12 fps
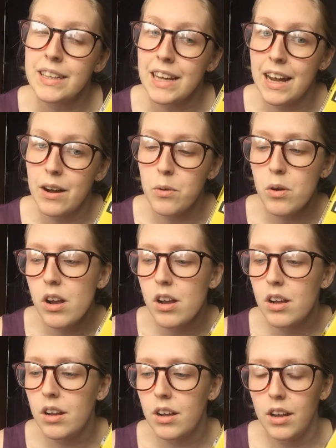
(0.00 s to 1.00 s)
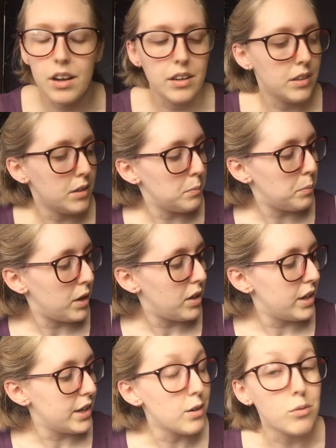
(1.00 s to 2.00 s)
now,
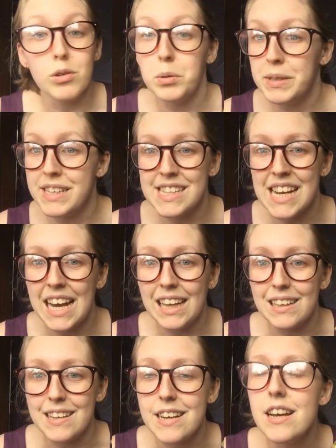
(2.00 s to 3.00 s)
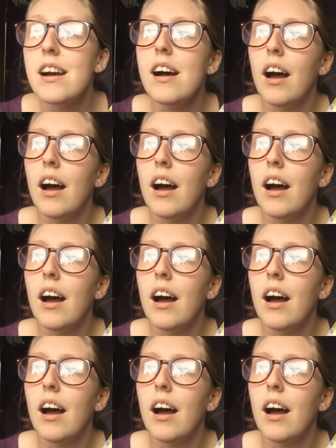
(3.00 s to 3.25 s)
by Robin Talley.